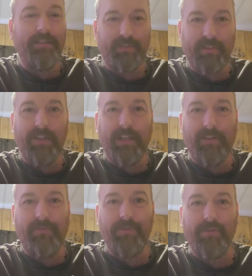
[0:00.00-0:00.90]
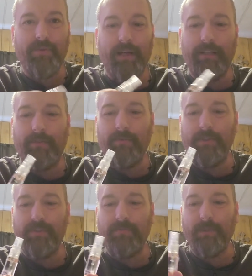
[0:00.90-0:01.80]
synthetic for sure. I don't
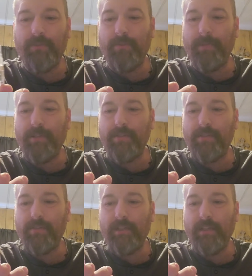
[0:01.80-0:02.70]
really smell too much